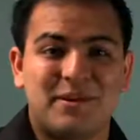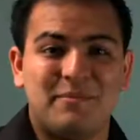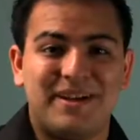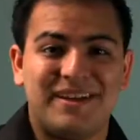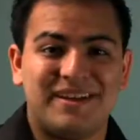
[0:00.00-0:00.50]
are
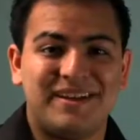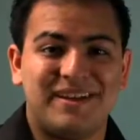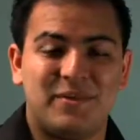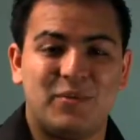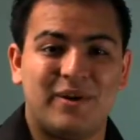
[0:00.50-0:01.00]
made
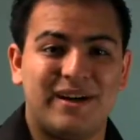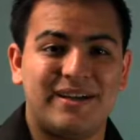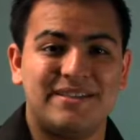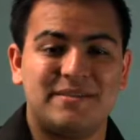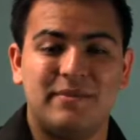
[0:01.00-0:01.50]
in
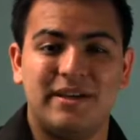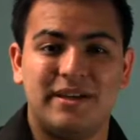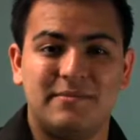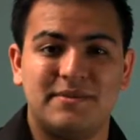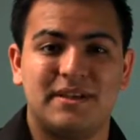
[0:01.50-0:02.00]
wides,
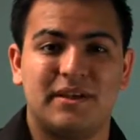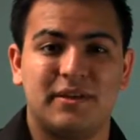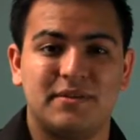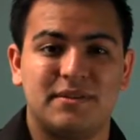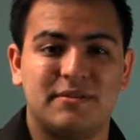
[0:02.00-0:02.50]
mediums, and
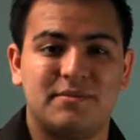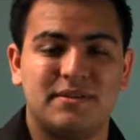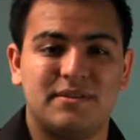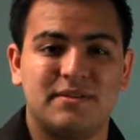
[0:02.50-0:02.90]
close-ups.